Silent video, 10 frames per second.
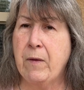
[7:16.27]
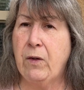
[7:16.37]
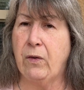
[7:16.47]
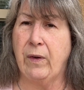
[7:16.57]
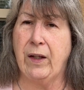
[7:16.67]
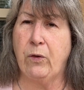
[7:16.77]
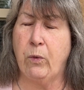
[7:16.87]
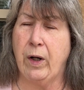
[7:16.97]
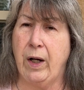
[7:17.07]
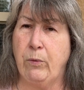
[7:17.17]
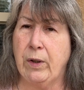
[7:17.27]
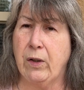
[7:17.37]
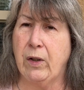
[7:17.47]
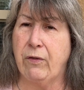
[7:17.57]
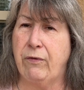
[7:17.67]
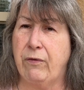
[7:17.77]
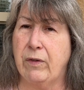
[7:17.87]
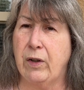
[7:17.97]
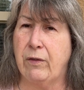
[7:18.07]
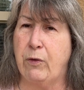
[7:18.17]
So that's what I would
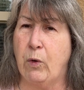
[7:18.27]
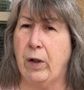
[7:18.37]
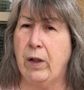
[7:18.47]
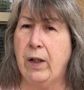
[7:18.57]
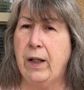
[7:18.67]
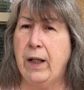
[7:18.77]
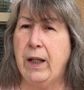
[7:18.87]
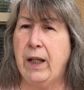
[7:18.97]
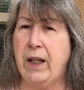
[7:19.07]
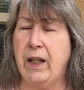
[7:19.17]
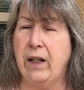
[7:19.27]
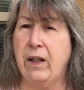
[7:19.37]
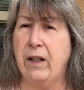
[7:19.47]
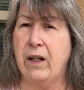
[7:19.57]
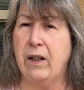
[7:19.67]
look for in